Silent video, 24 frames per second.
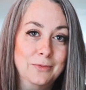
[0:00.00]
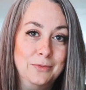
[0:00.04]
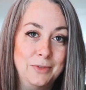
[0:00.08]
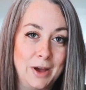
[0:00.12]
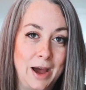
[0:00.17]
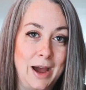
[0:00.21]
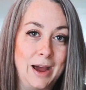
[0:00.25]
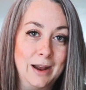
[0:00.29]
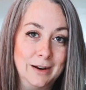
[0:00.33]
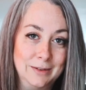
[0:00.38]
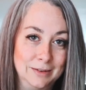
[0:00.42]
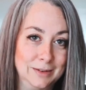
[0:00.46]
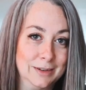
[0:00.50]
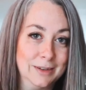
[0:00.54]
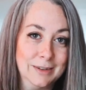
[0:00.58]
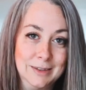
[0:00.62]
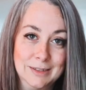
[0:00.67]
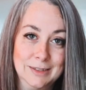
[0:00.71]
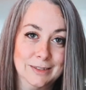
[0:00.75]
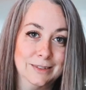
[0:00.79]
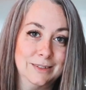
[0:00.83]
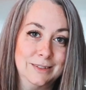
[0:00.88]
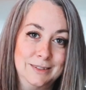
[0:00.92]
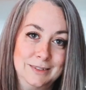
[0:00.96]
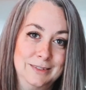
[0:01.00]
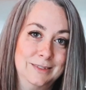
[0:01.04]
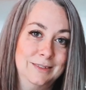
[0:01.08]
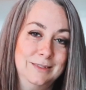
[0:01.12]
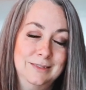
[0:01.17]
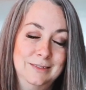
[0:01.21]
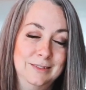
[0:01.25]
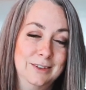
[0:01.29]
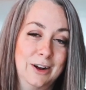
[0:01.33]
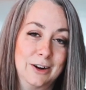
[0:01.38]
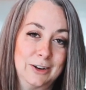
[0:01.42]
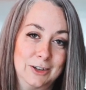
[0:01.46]
That is
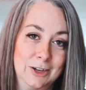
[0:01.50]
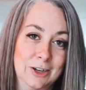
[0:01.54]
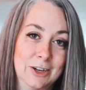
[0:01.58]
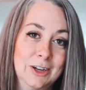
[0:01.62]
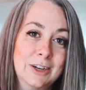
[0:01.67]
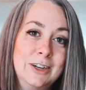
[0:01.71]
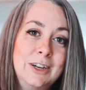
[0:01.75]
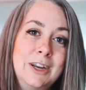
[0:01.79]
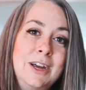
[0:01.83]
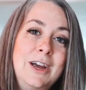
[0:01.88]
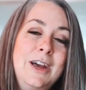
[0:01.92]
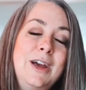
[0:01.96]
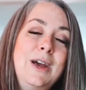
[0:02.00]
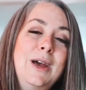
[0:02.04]
not good.